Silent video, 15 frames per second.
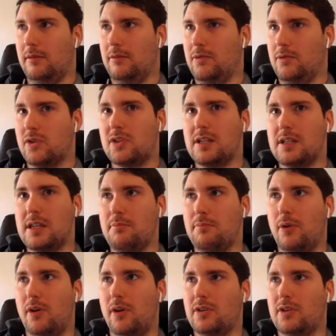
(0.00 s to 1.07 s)
just as in
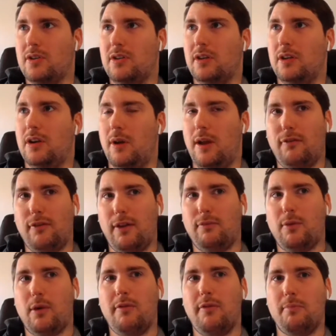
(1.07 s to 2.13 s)
person, you know, if if
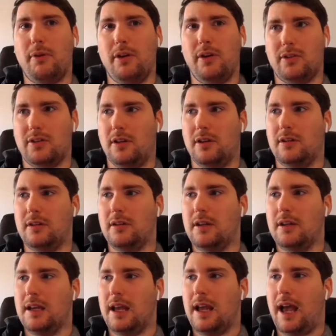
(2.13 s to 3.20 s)
we're in person,
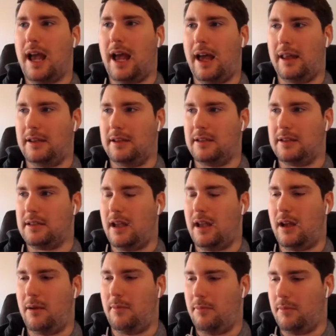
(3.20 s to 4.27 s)
and
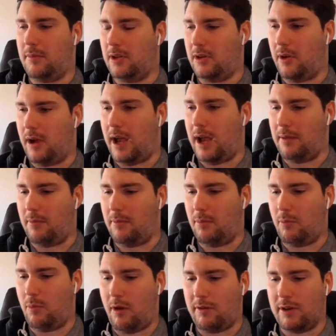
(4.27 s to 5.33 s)
um, you know i'm
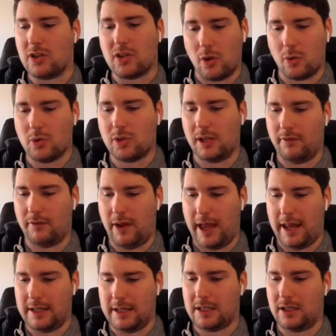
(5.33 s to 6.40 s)
we're in a social
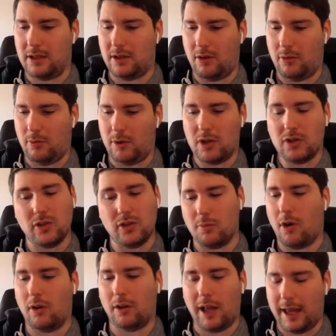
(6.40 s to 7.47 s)
event you know we used to do
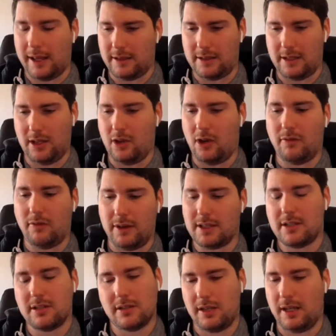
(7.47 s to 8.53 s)
all hands in the
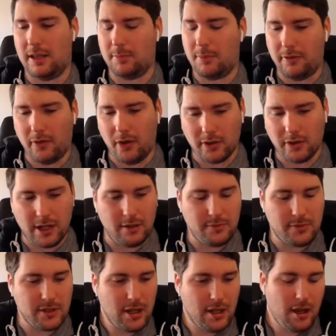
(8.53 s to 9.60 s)
office in the before times